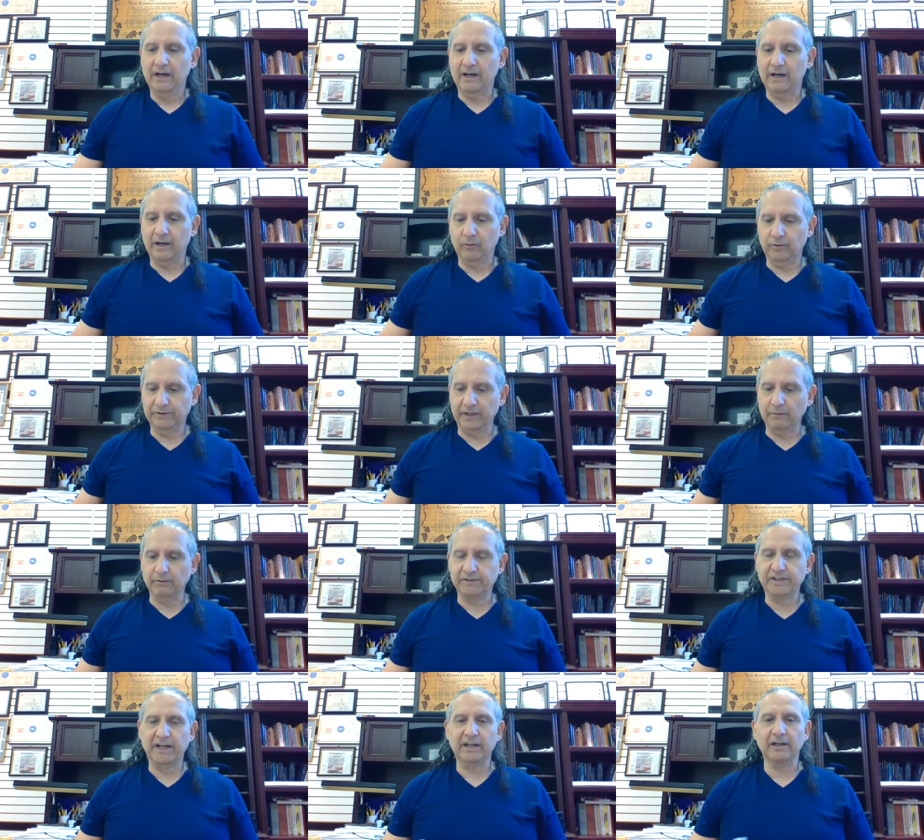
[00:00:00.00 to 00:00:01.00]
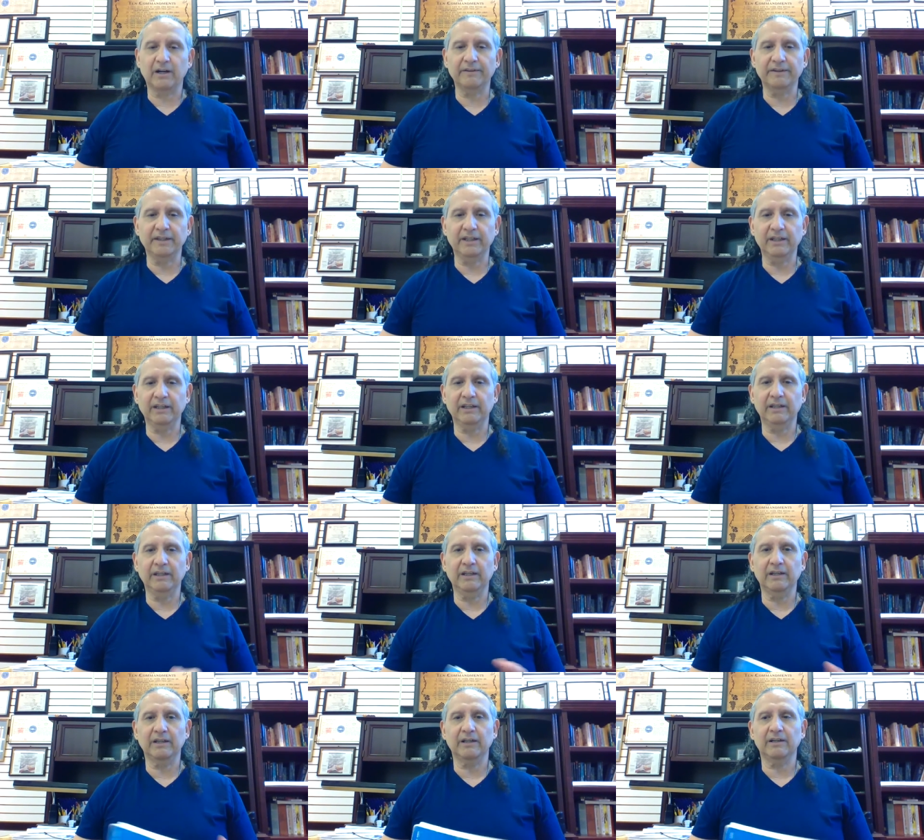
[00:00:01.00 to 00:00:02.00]
We'll double check on
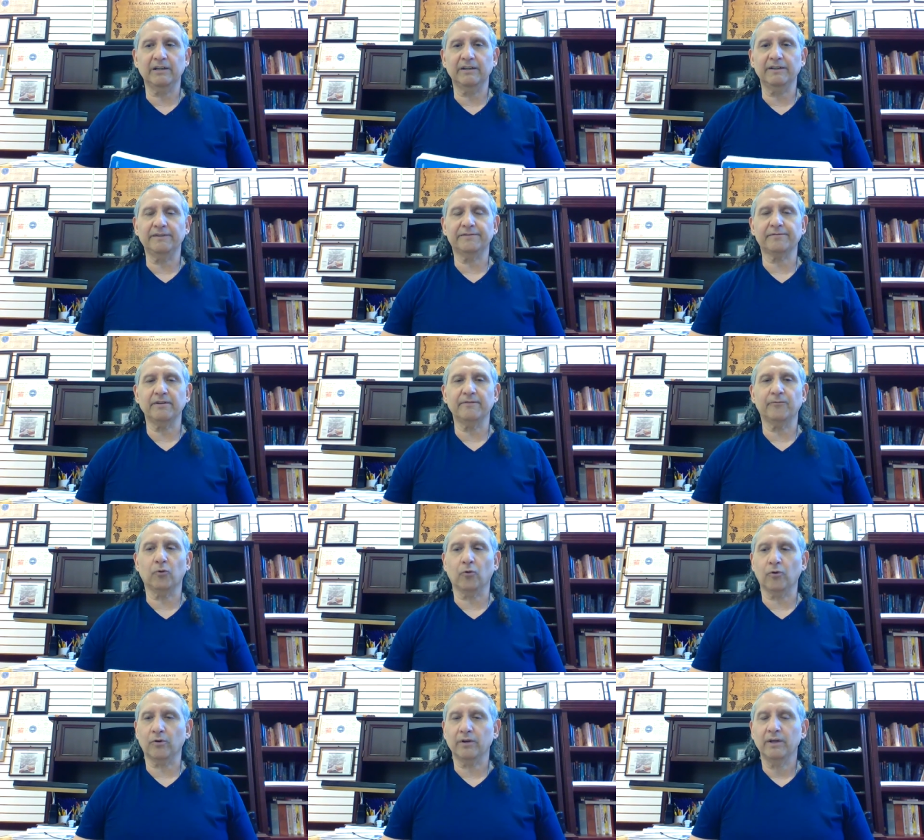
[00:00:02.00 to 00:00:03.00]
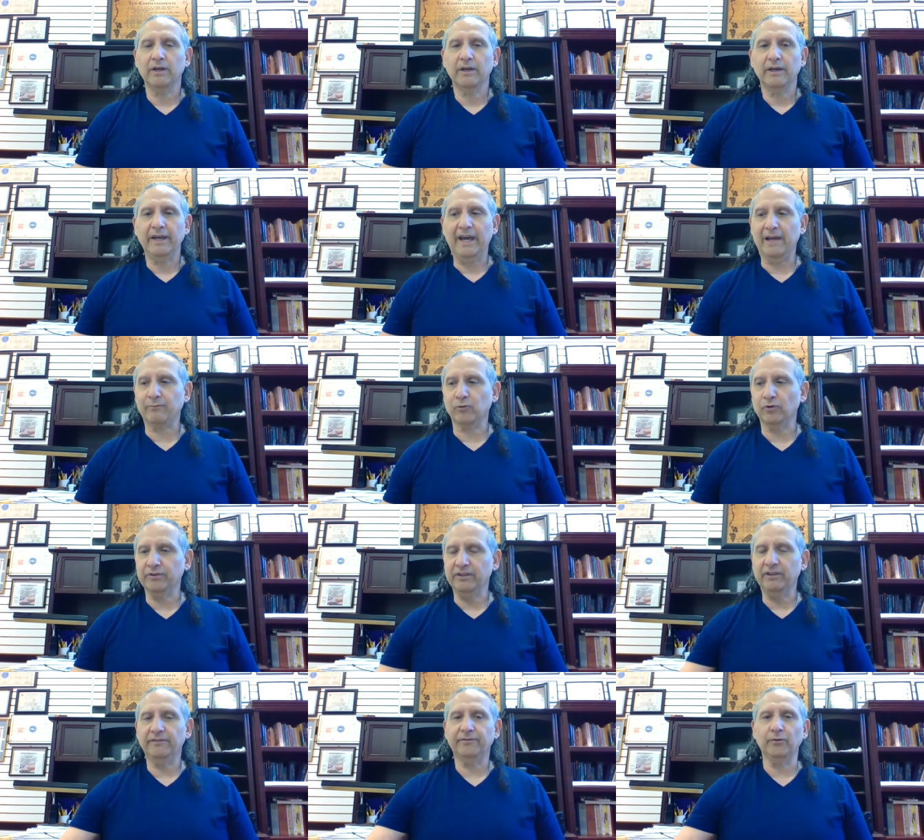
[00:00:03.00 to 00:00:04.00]
the history for Admiral
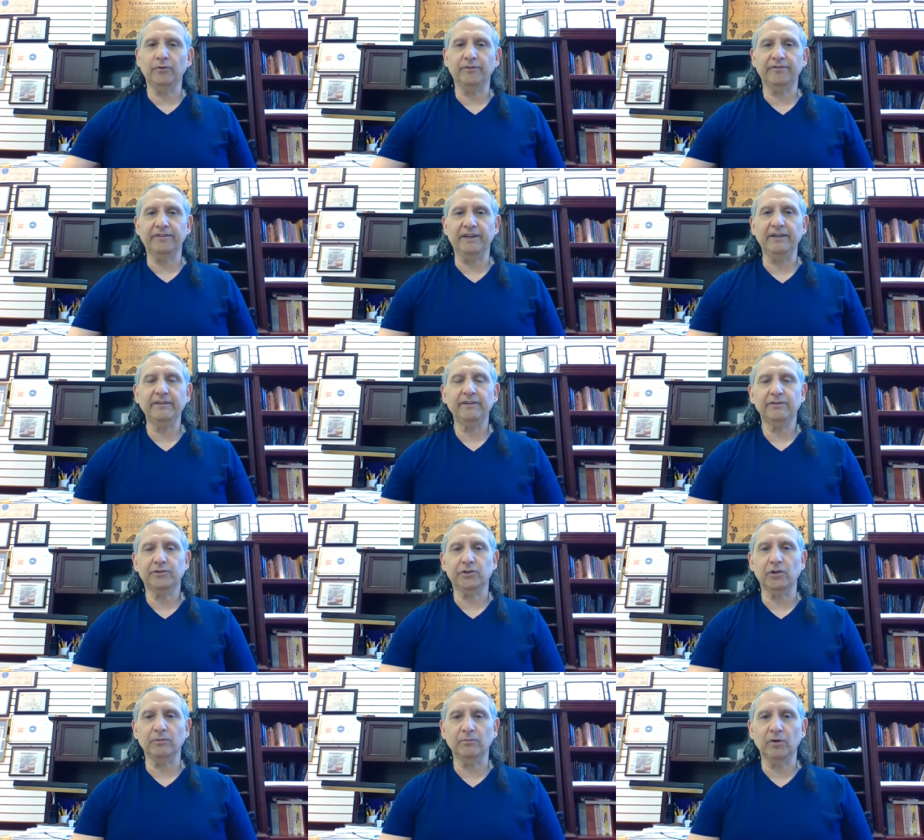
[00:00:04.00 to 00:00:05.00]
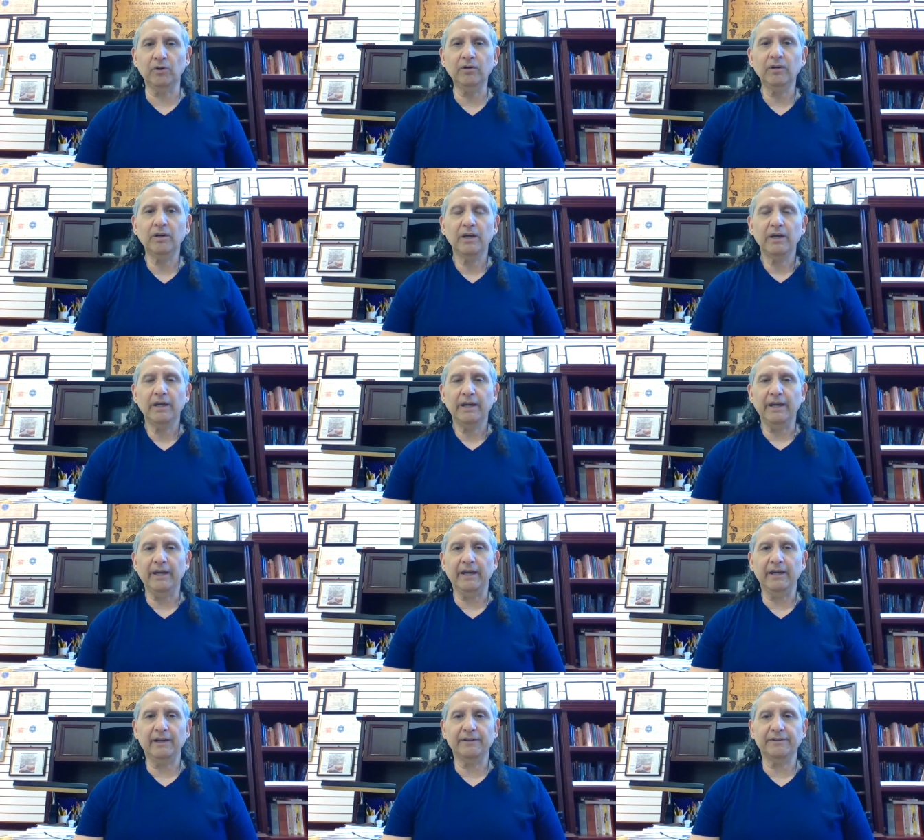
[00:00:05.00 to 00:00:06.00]
Yi Sun-sen, Choong-Moo,
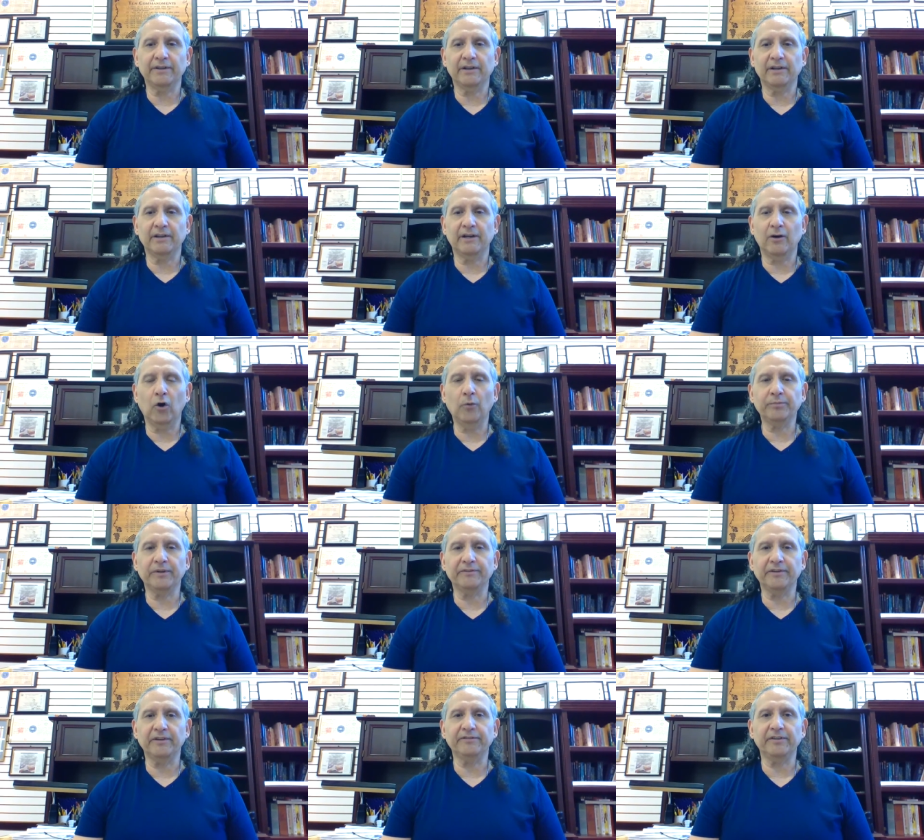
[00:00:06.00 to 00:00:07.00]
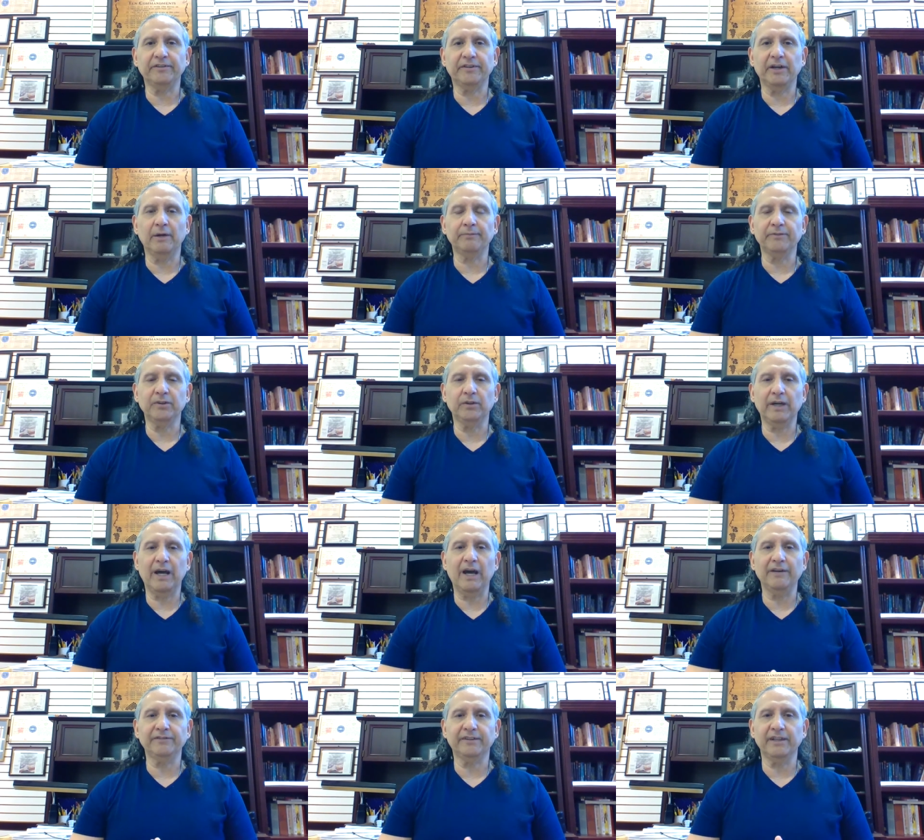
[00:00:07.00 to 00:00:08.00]
and hope that this has helped you
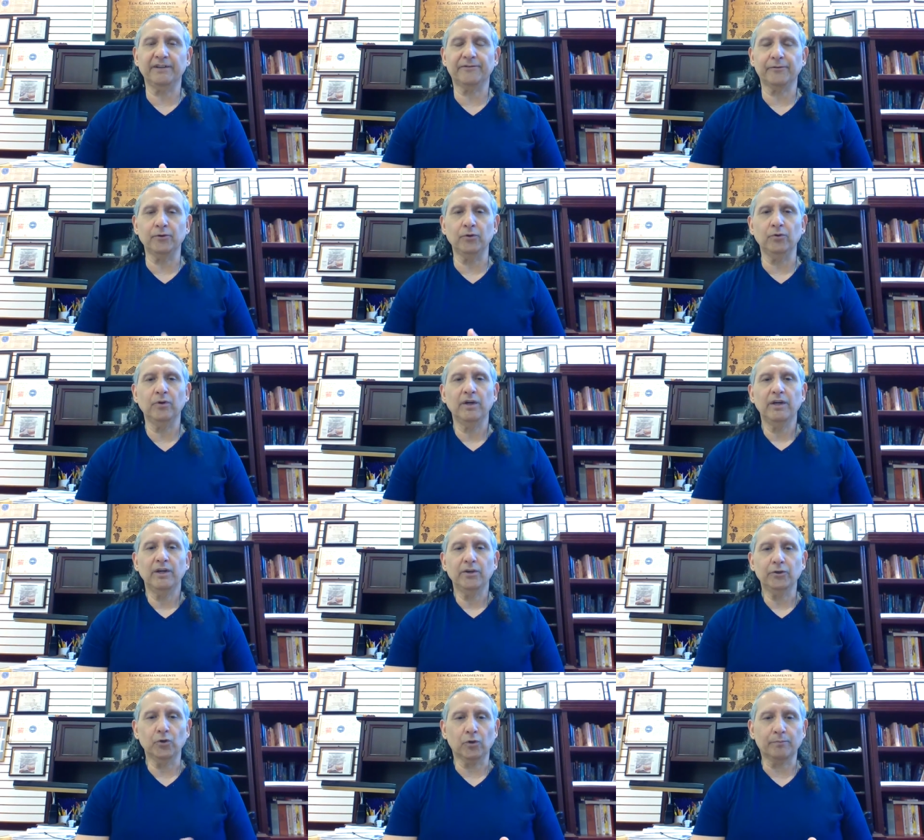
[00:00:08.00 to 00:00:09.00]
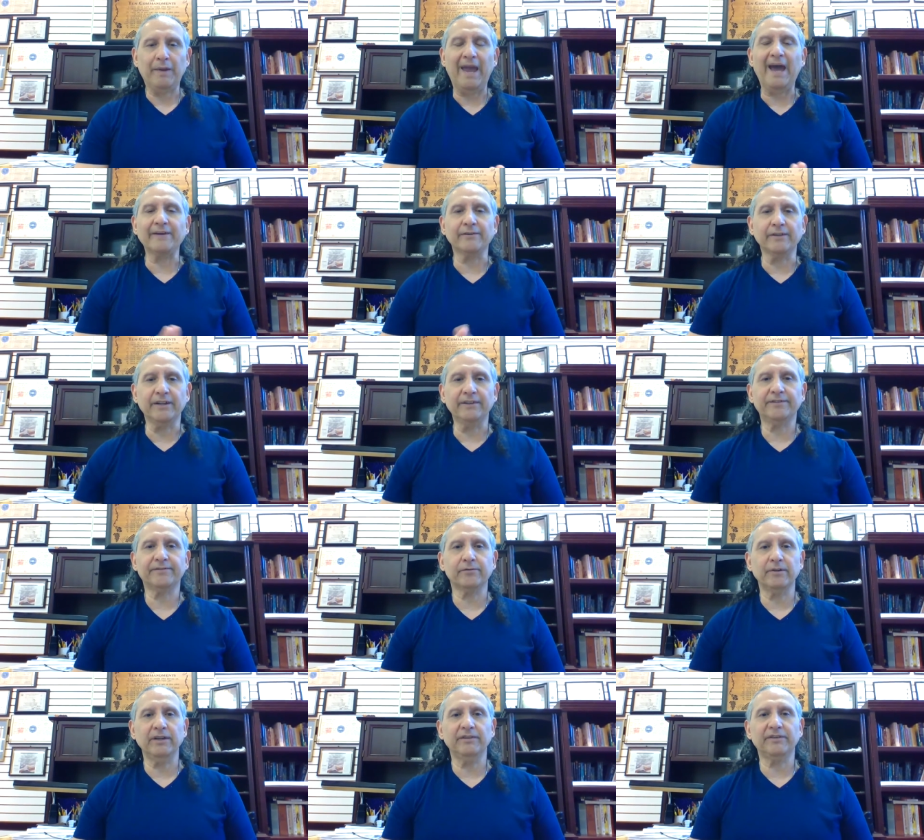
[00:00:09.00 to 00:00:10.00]
guys get through your pattern
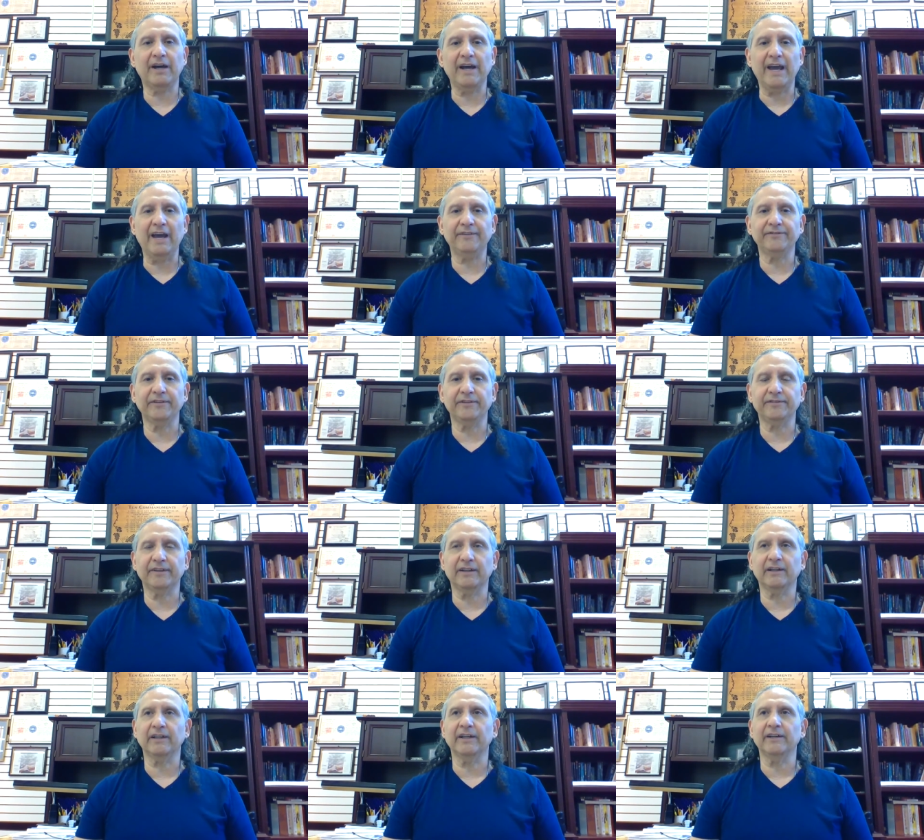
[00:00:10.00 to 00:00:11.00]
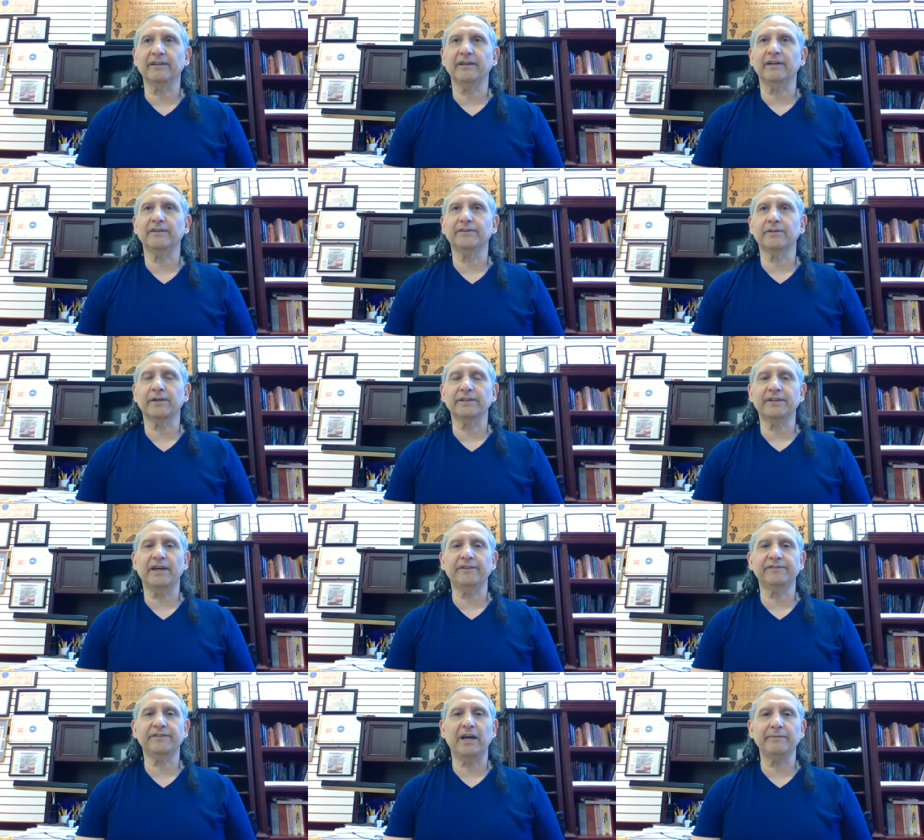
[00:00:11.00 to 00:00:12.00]
histories. I asked this during
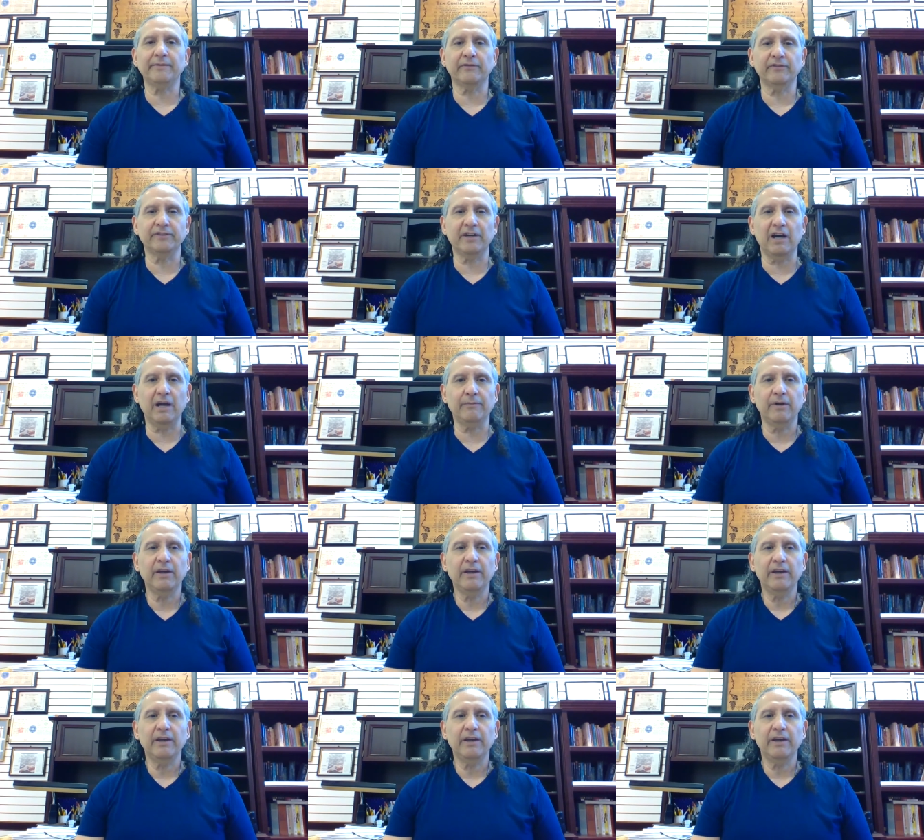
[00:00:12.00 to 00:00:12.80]
test time every time,